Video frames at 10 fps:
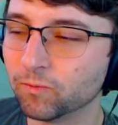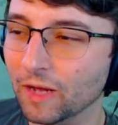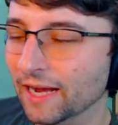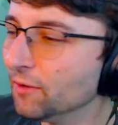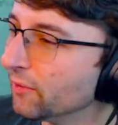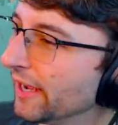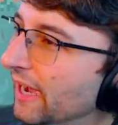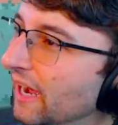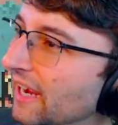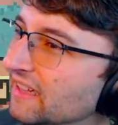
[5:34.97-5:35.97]
don't know.
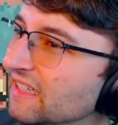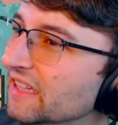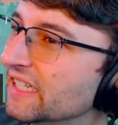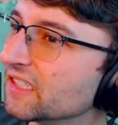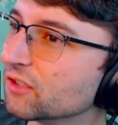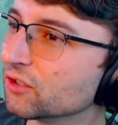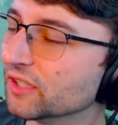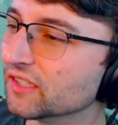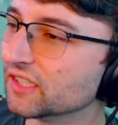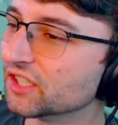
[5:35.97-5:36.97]
I think that the instant
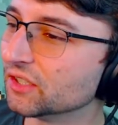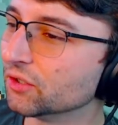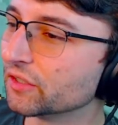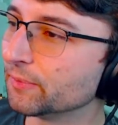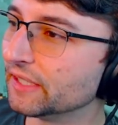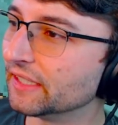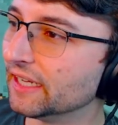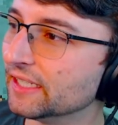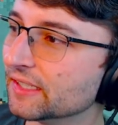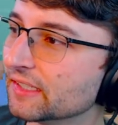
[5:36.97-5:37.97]
transition looks pretty
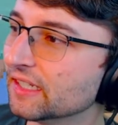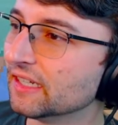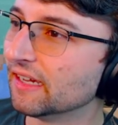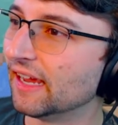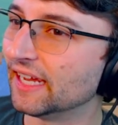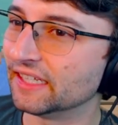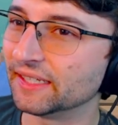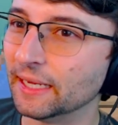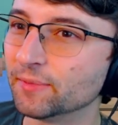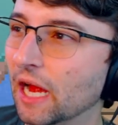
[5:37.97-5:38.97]
nice, and the
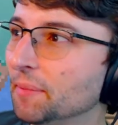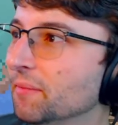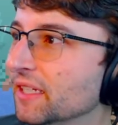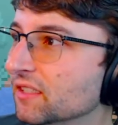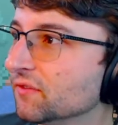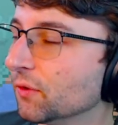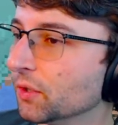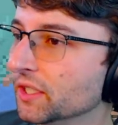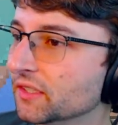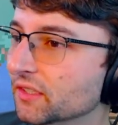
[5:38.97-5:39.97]
game's optimized
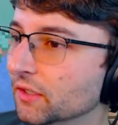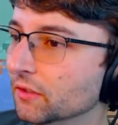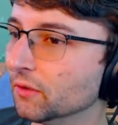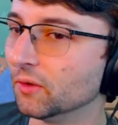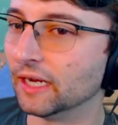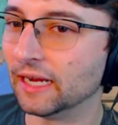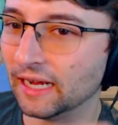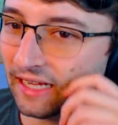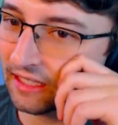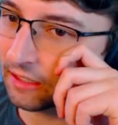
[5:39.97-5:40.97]
for it. So
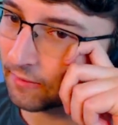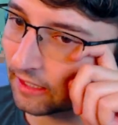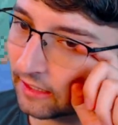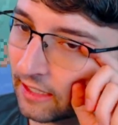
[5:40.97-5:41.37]
I think I might